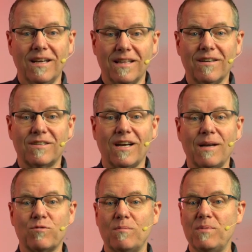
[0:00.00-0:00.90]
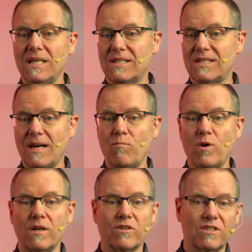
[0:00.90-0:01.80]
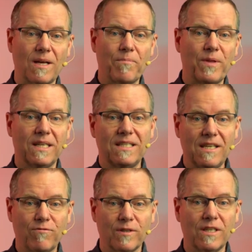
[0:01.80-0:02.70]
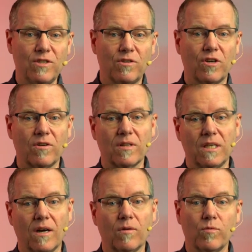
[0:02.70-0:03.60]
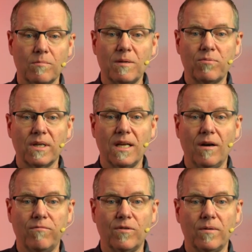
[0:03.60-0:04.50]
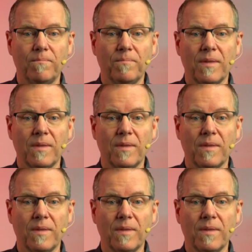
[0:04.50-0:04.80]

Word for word: There are times when being someone or something different than you currently are would be pretty helpful.